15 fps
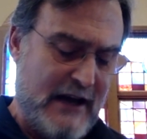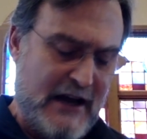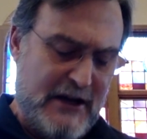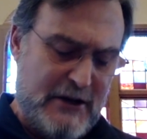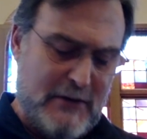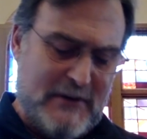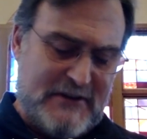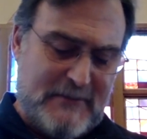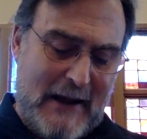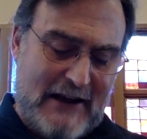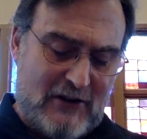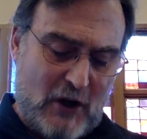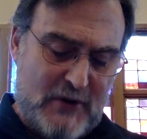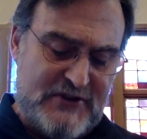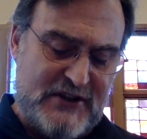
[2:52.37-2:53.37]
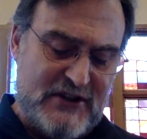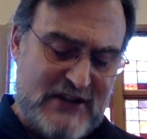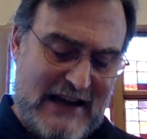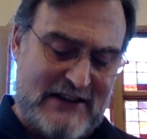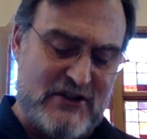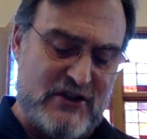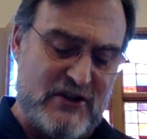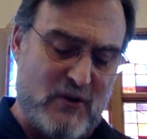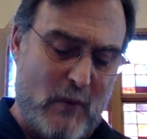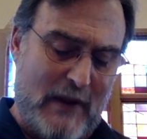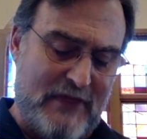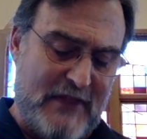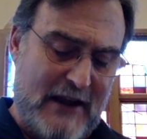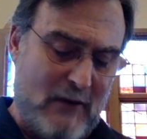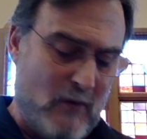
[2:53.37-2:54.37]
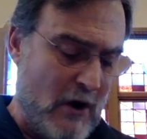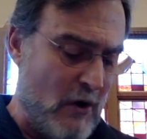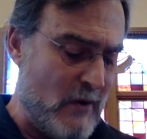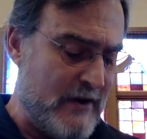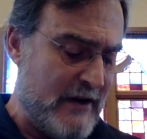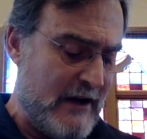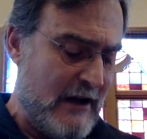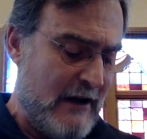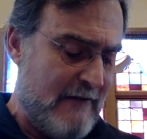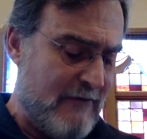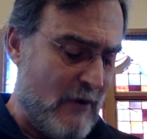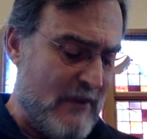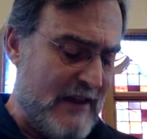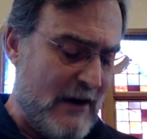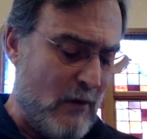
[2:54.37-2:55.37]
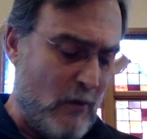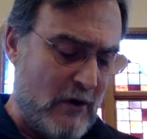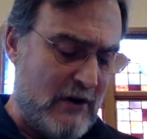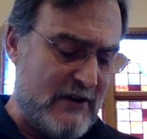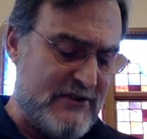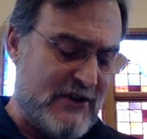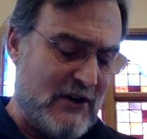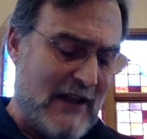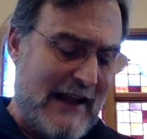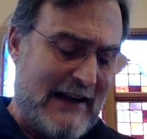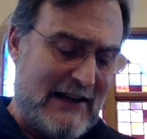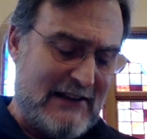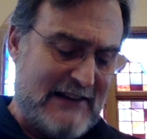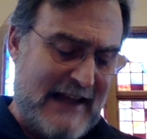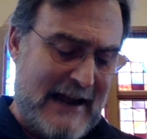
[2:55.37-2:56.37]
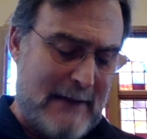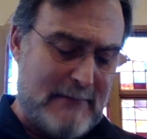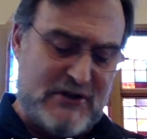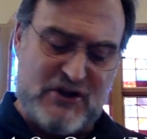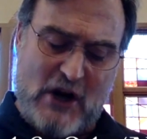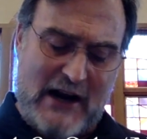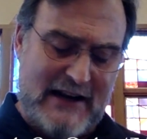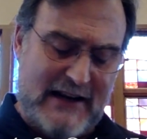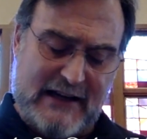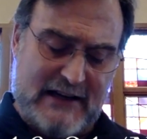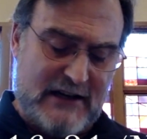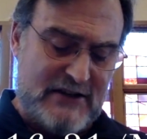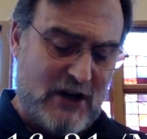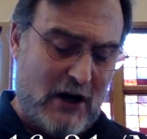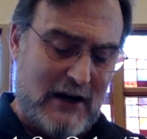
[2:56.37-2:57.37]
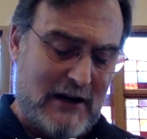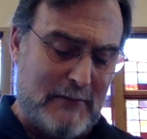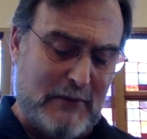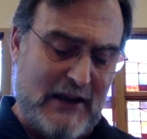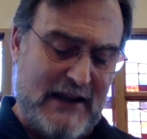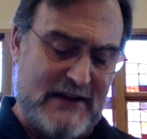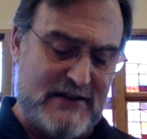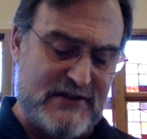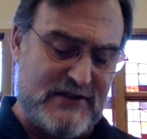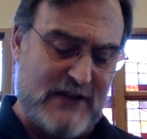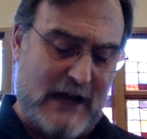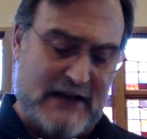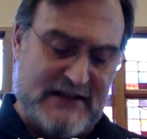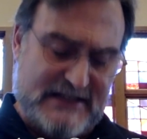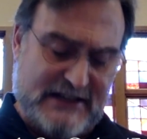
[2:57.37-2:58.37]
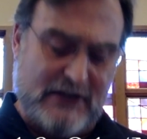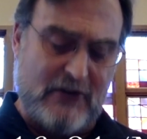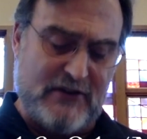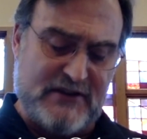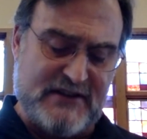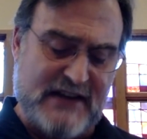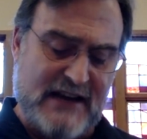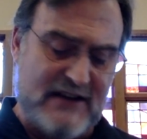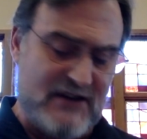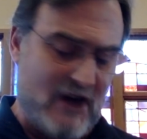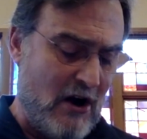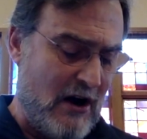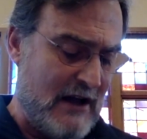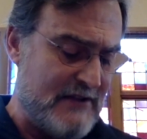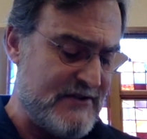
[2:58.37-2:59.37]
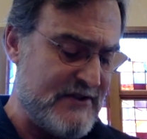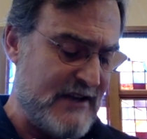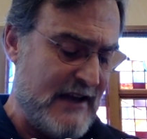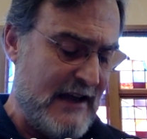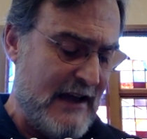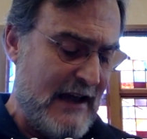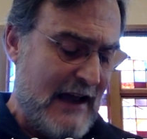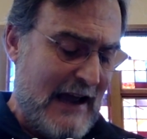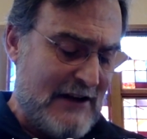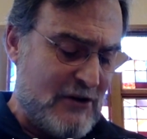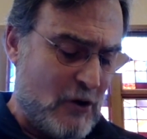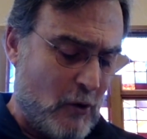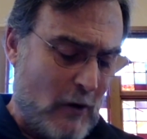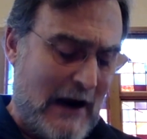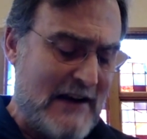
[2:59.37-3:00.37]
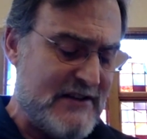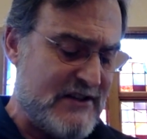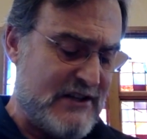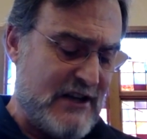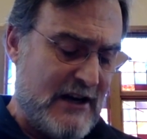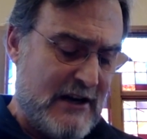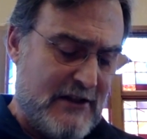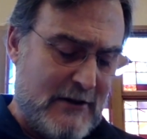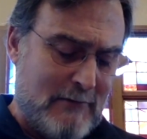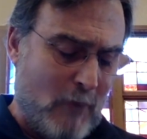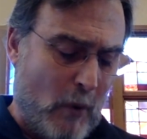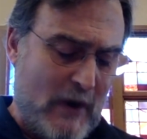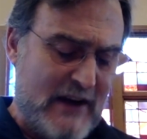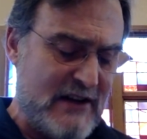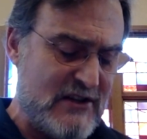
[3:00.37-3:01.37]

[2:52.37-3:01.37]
You must pay close attention to what they wrote, for their words are like a lamp shining in a dark place until the day dawns, and Christ, the morning